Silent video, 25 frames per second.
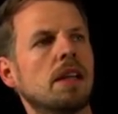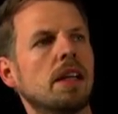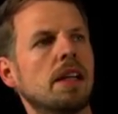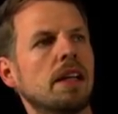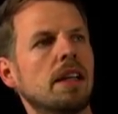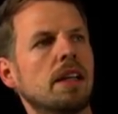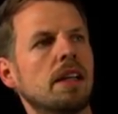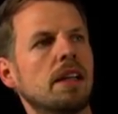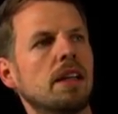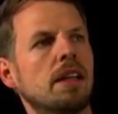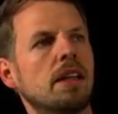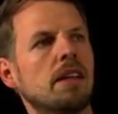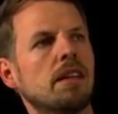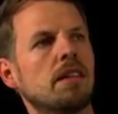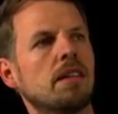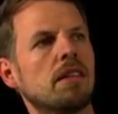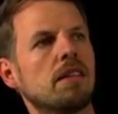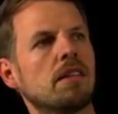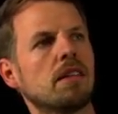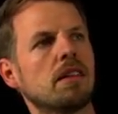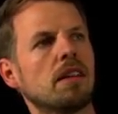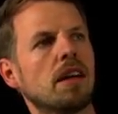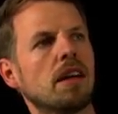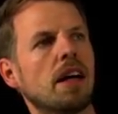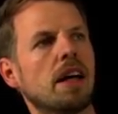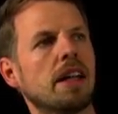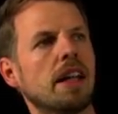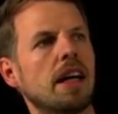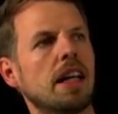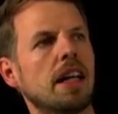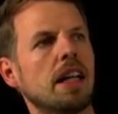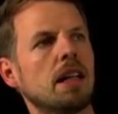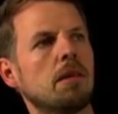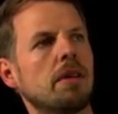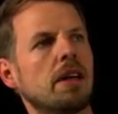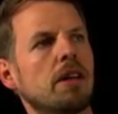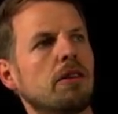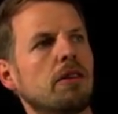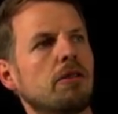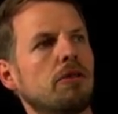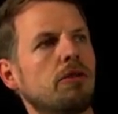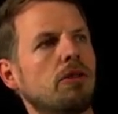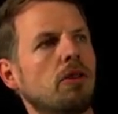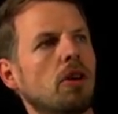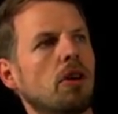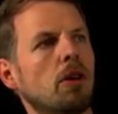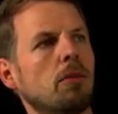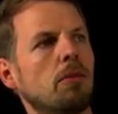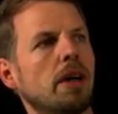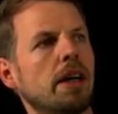is an element
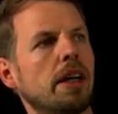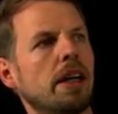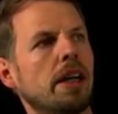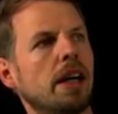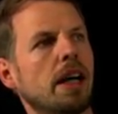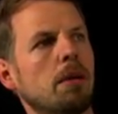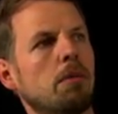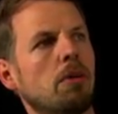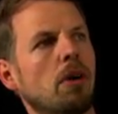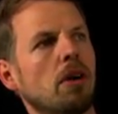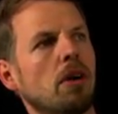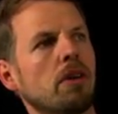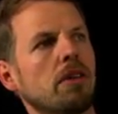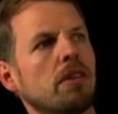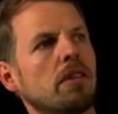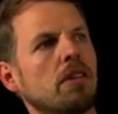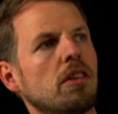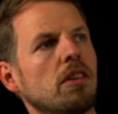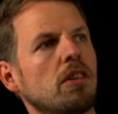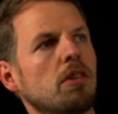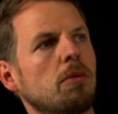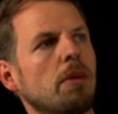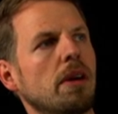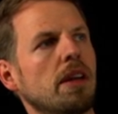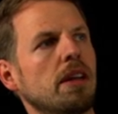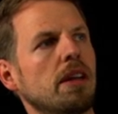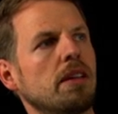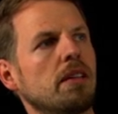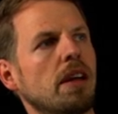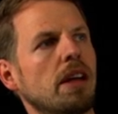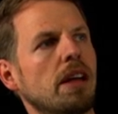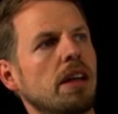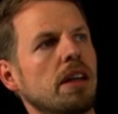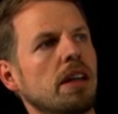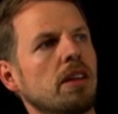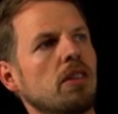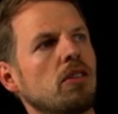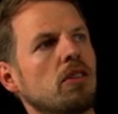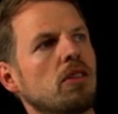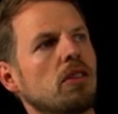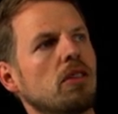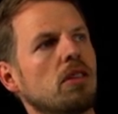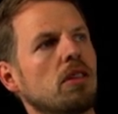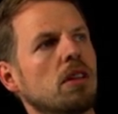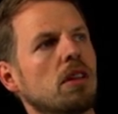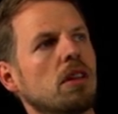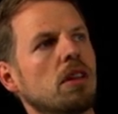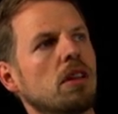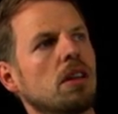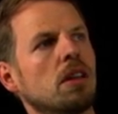from a hypothesis space H
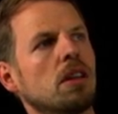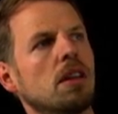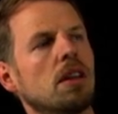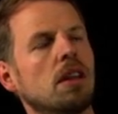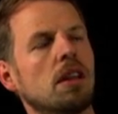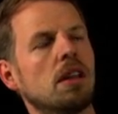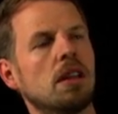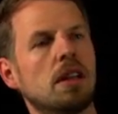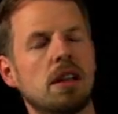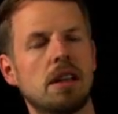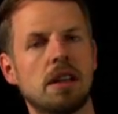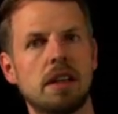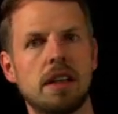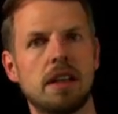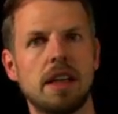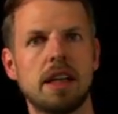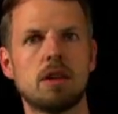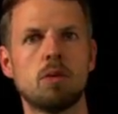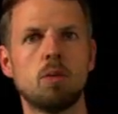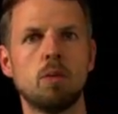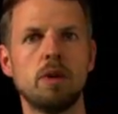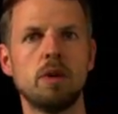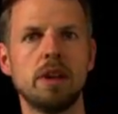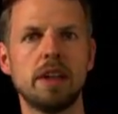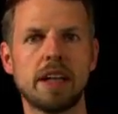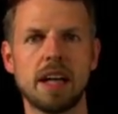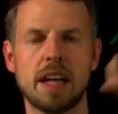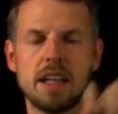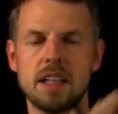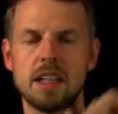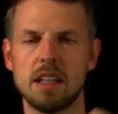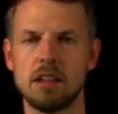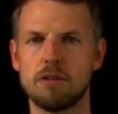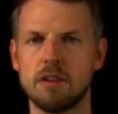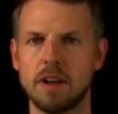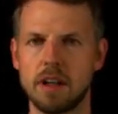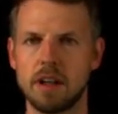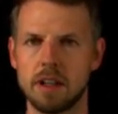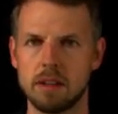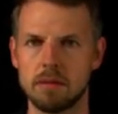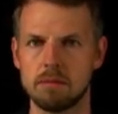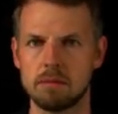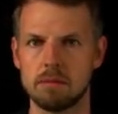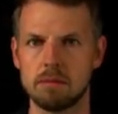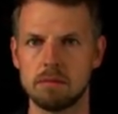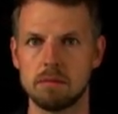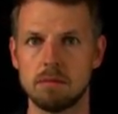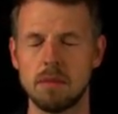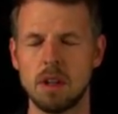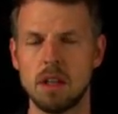that we can define.
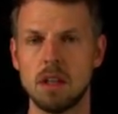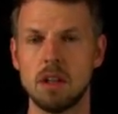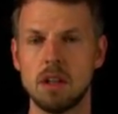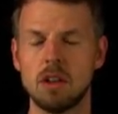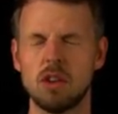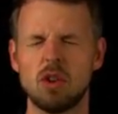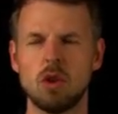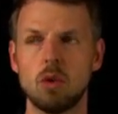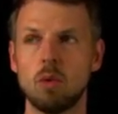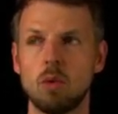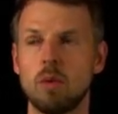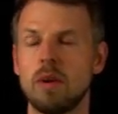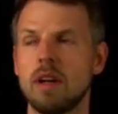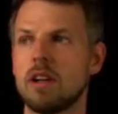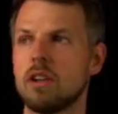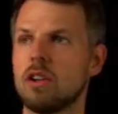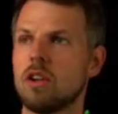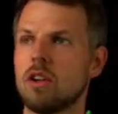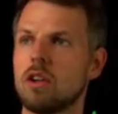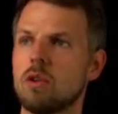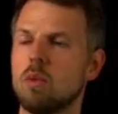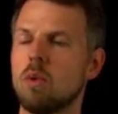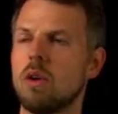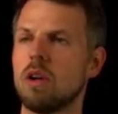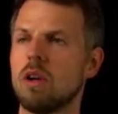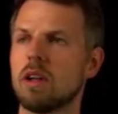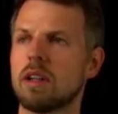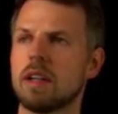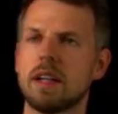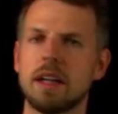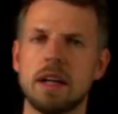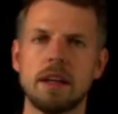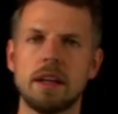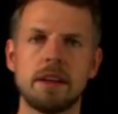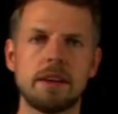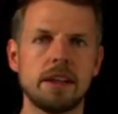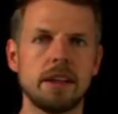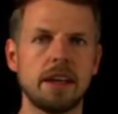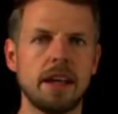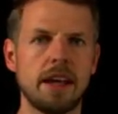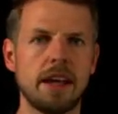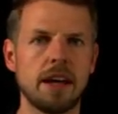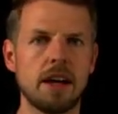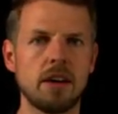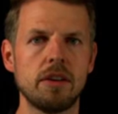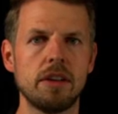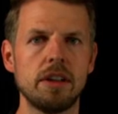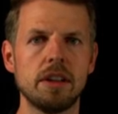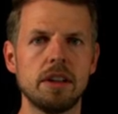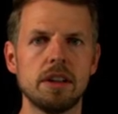So we are not working in thin air
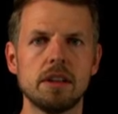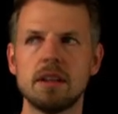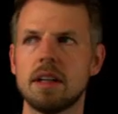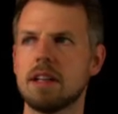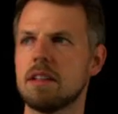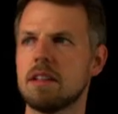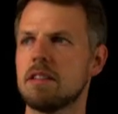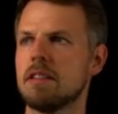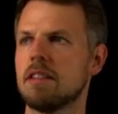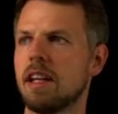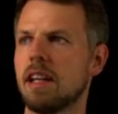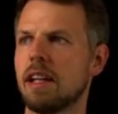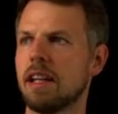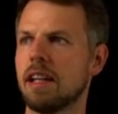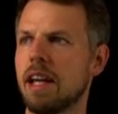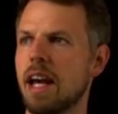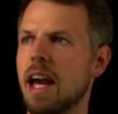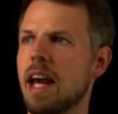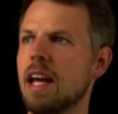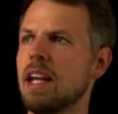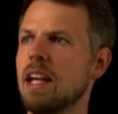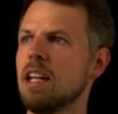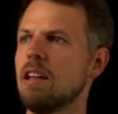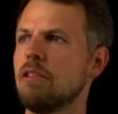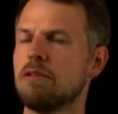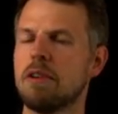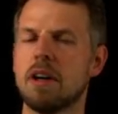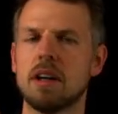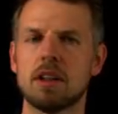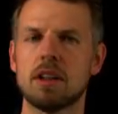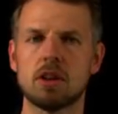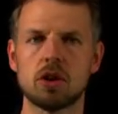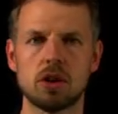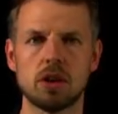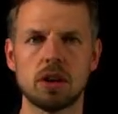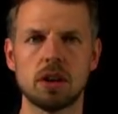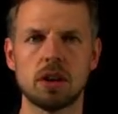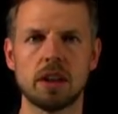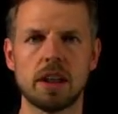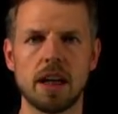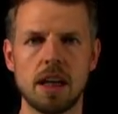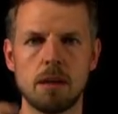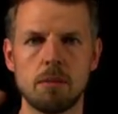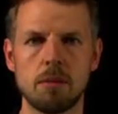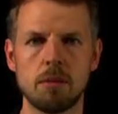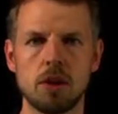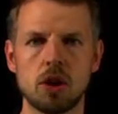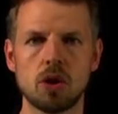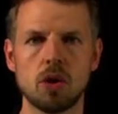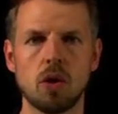here and saying any function can
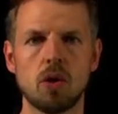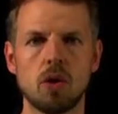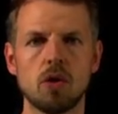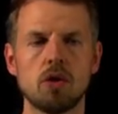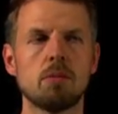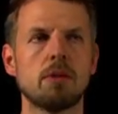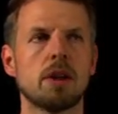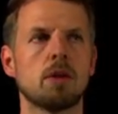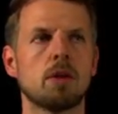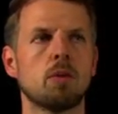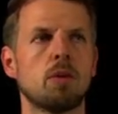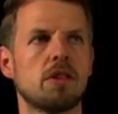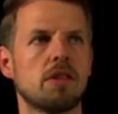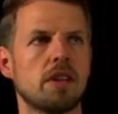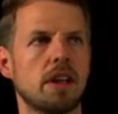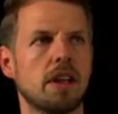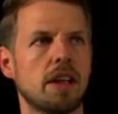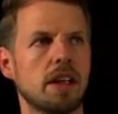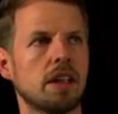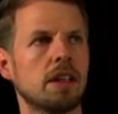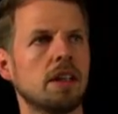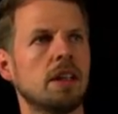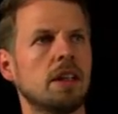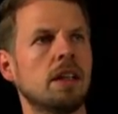be chosen, but we're saying